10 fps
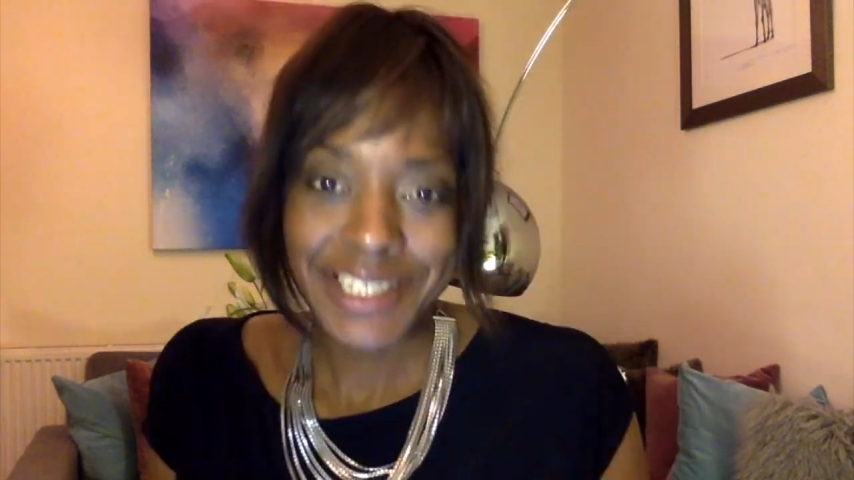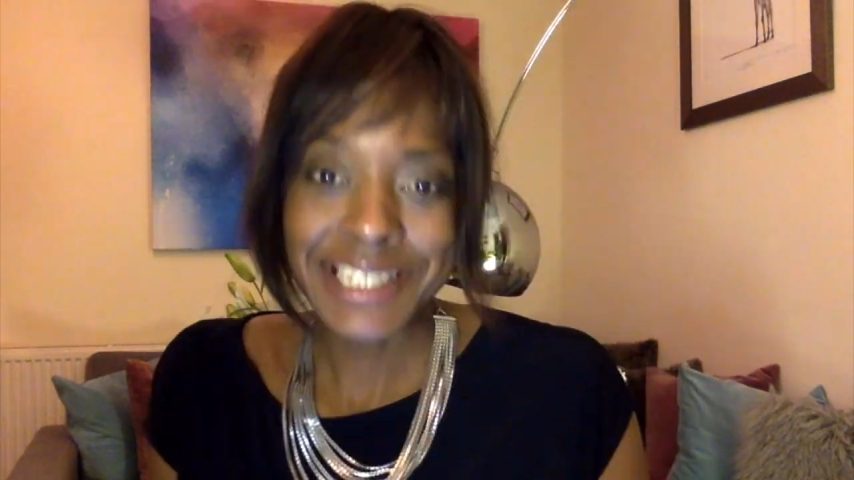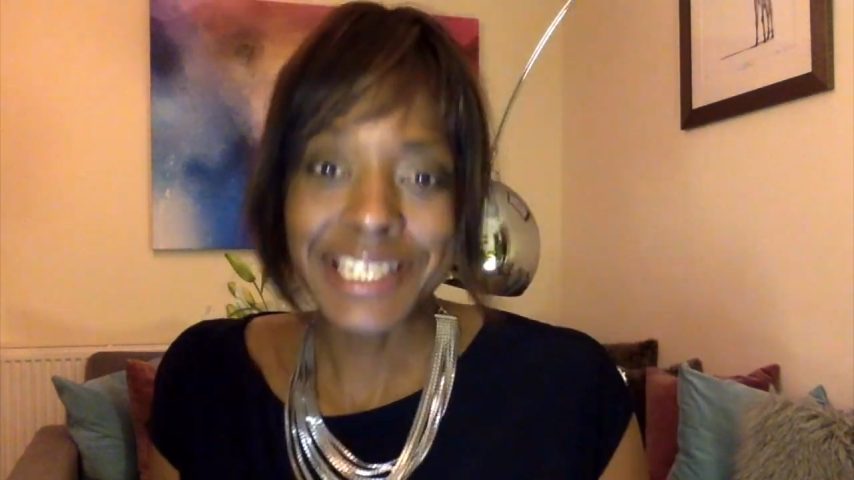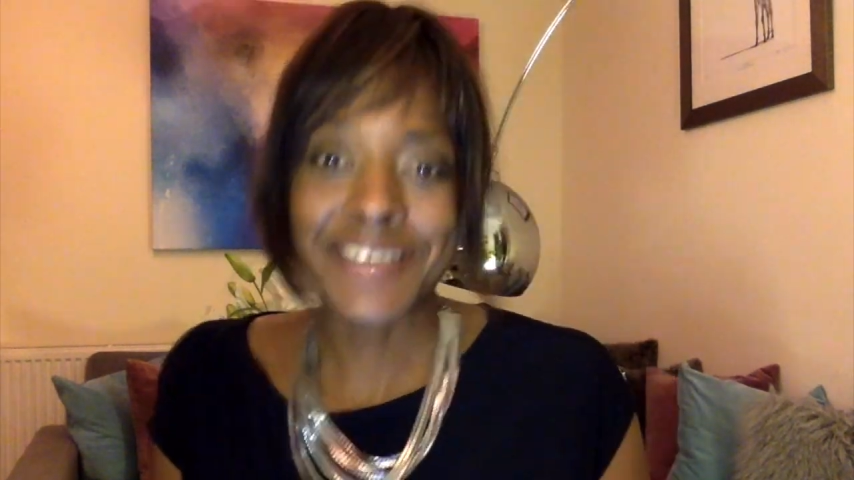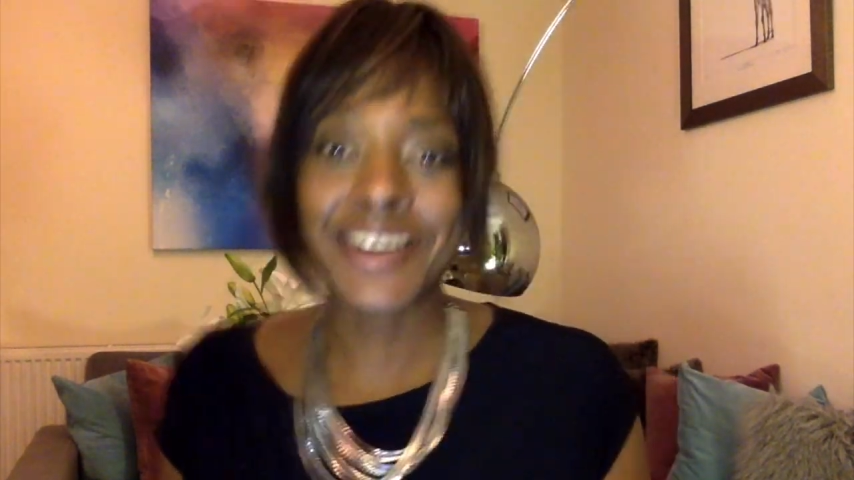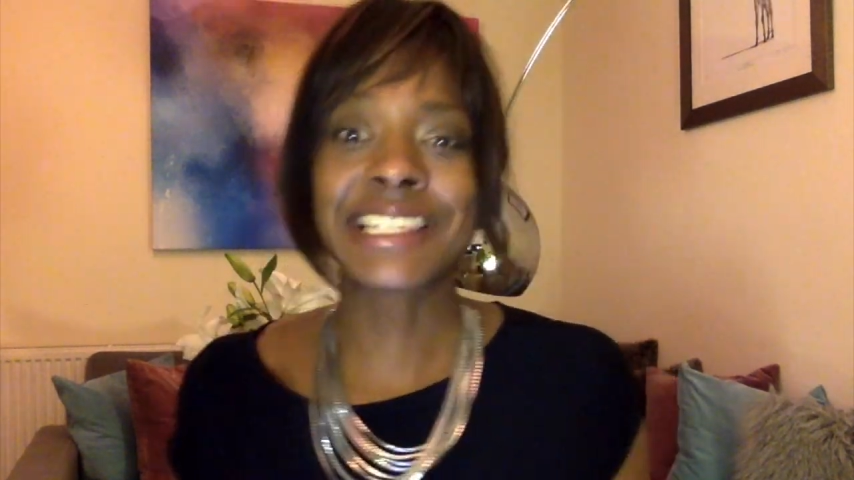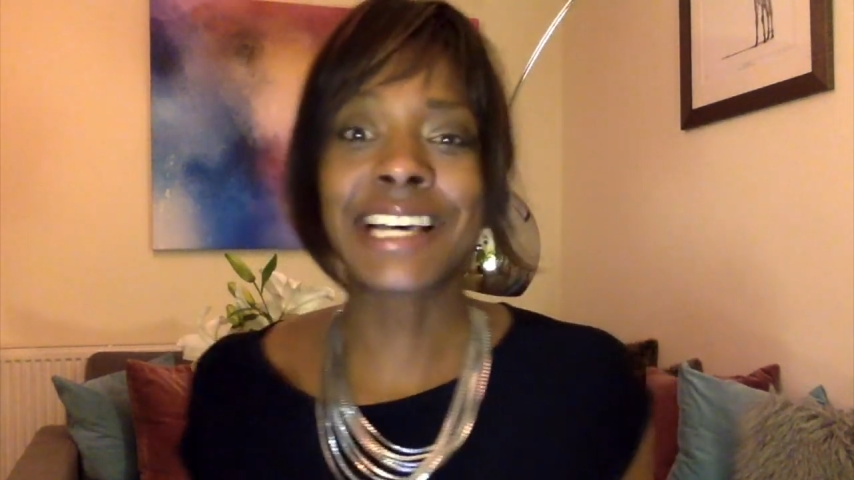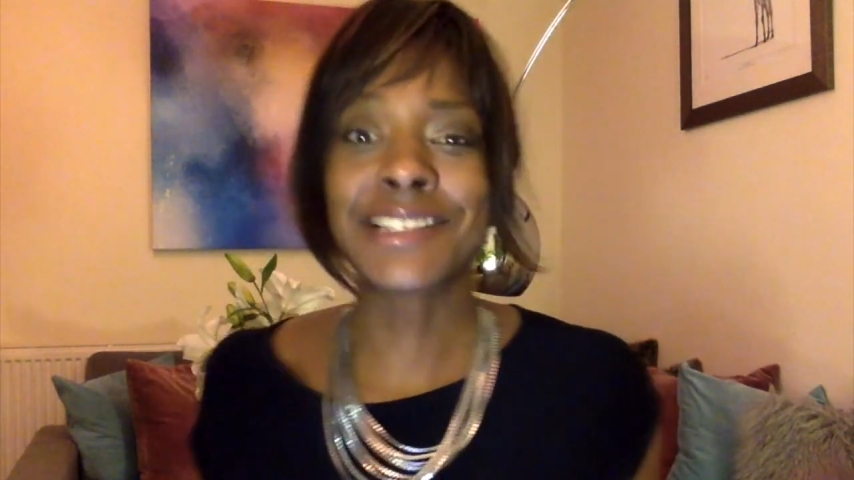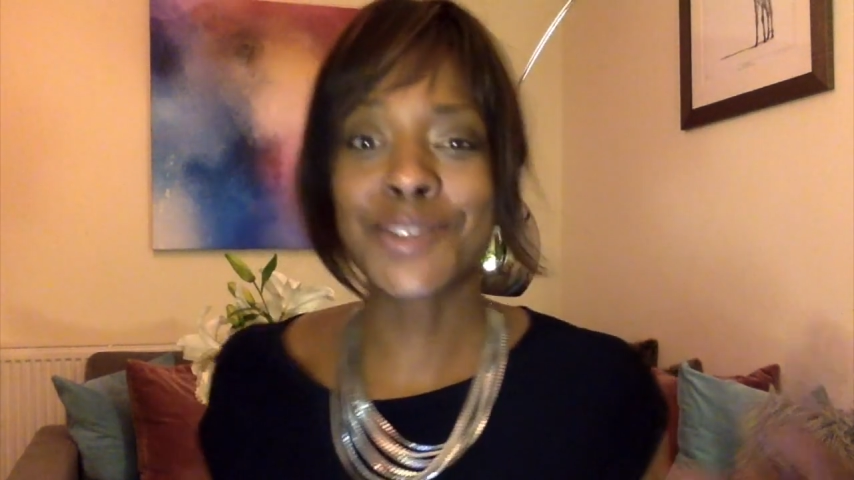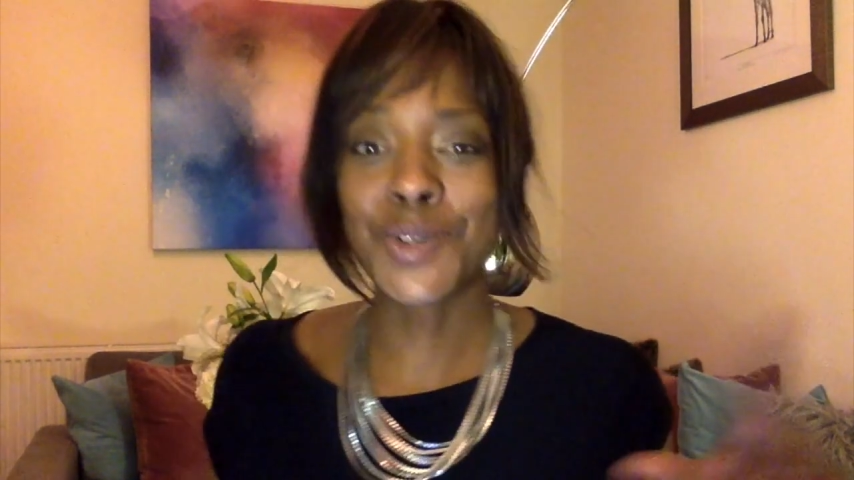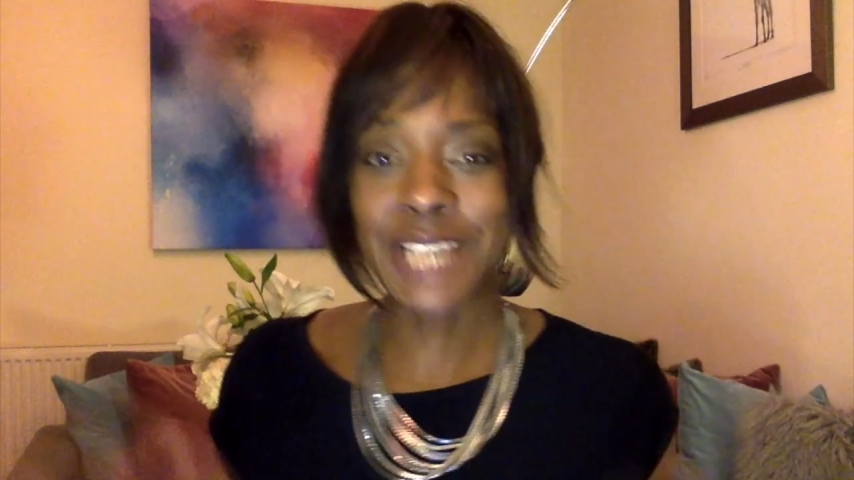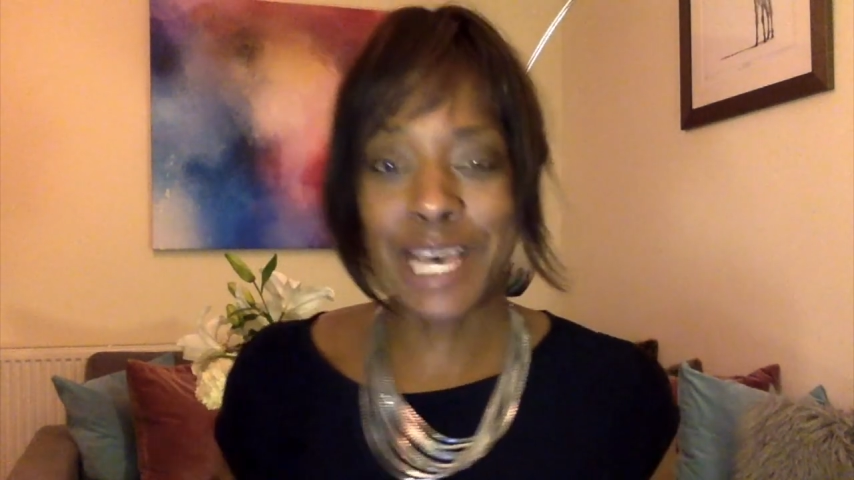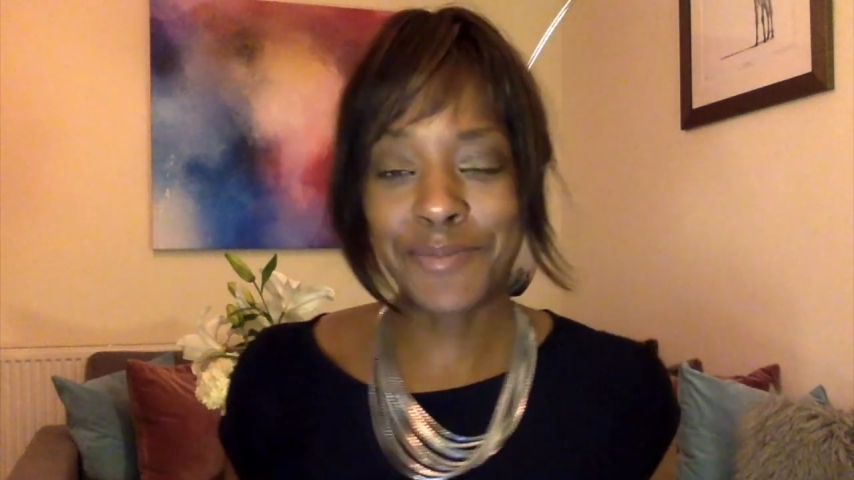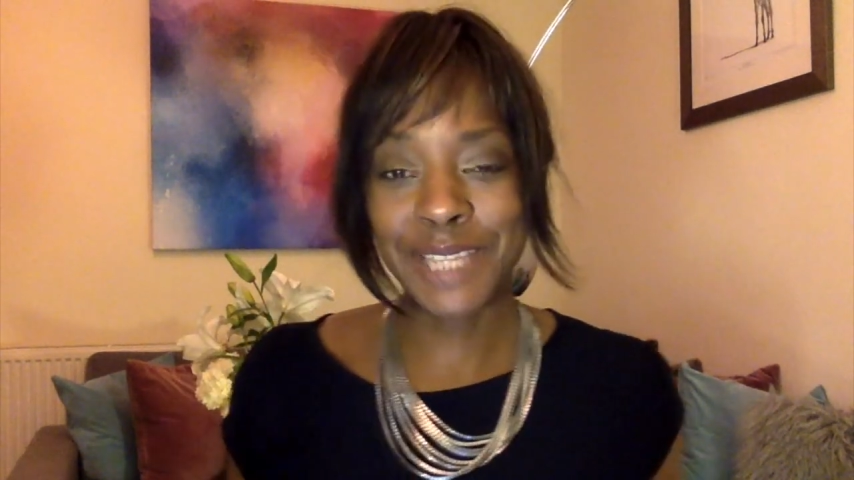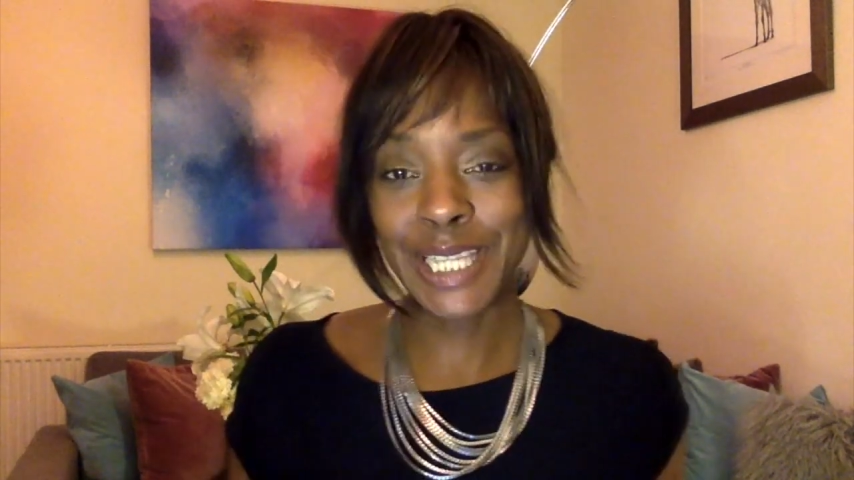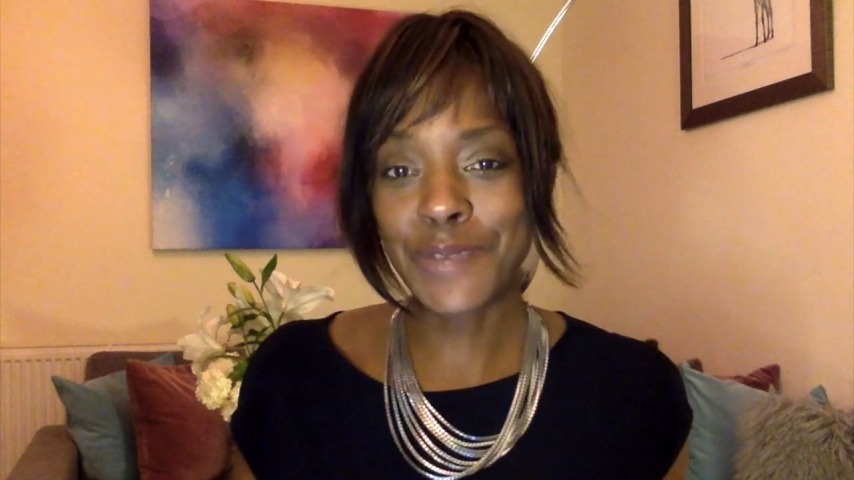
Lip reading: So guys, that's all down below.